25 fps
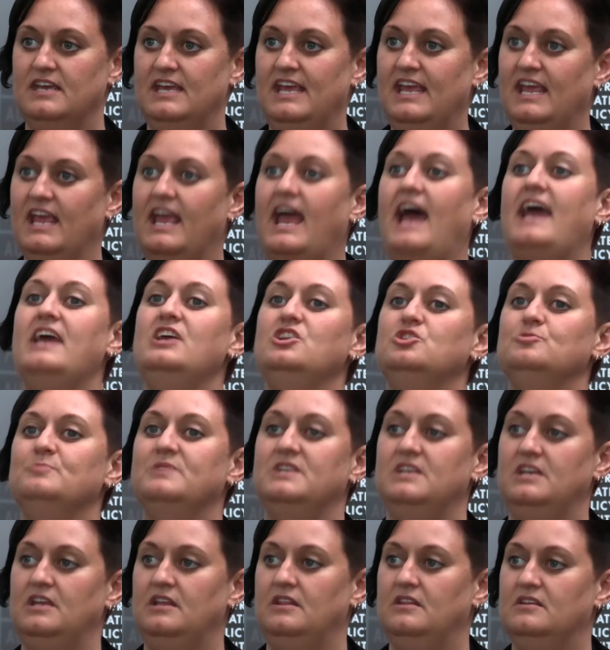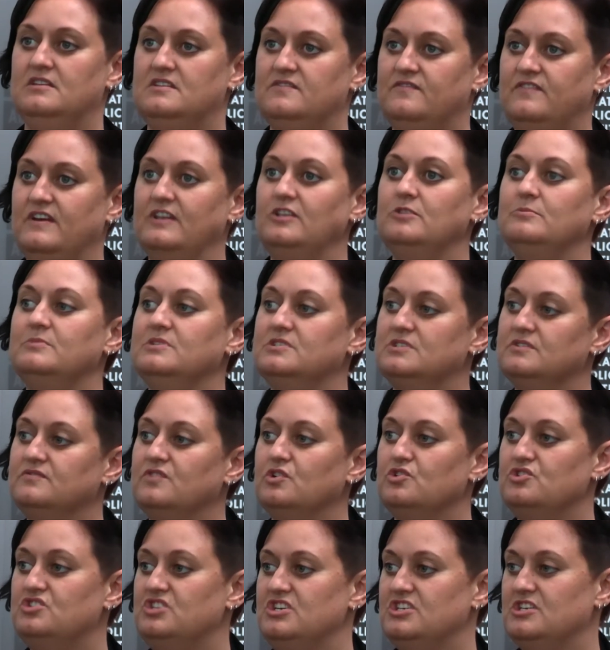engagement in the development of
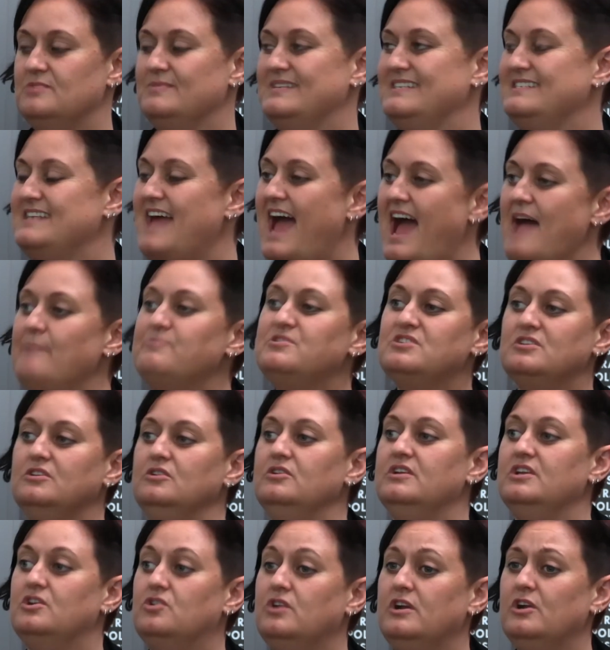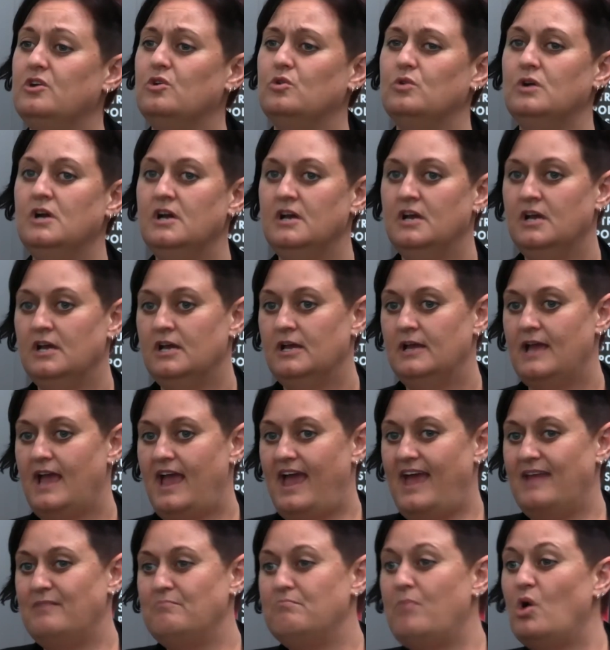those systems is absolutely critical.
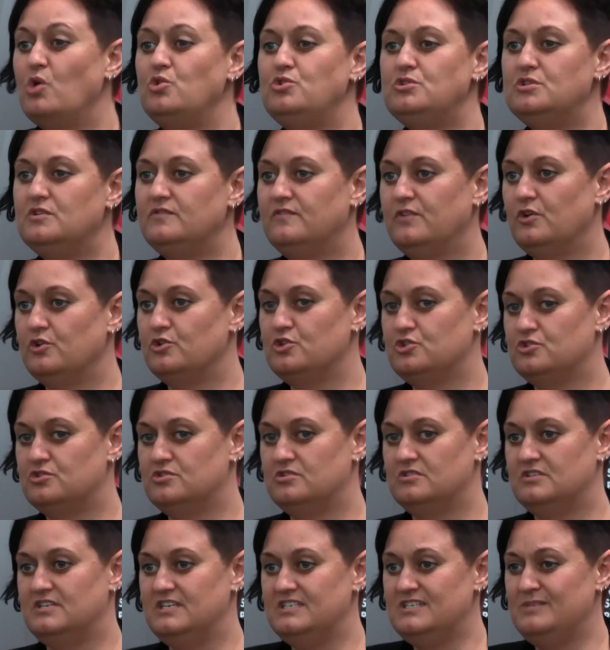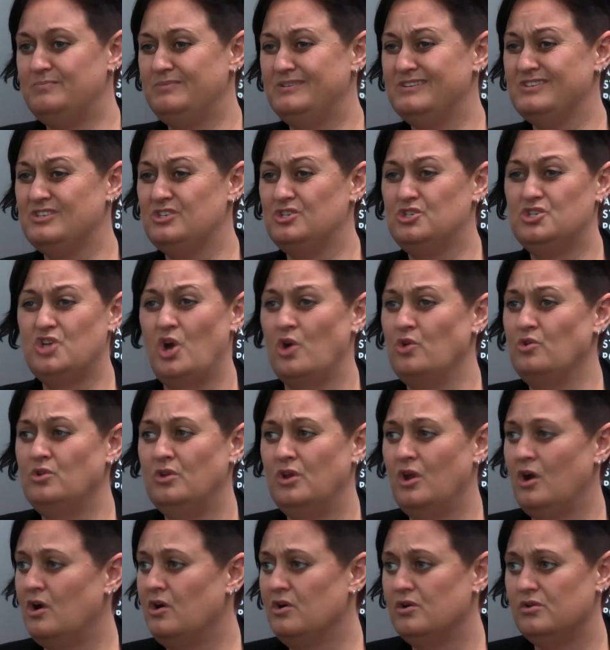And most of those disciplines don't
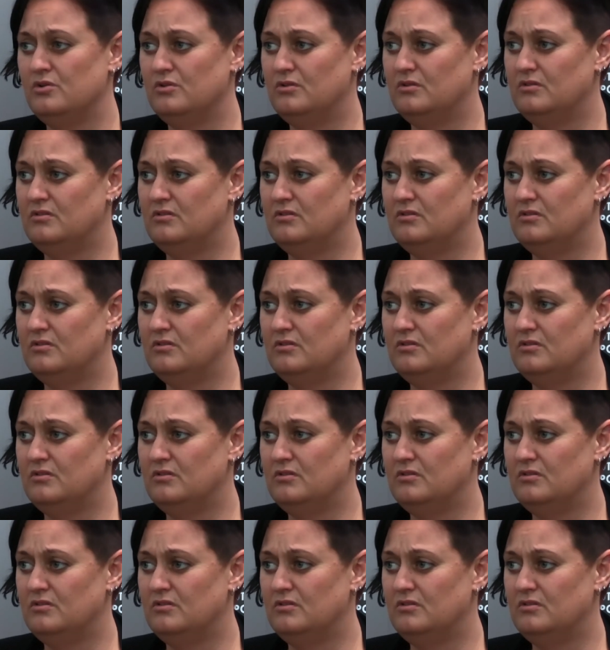know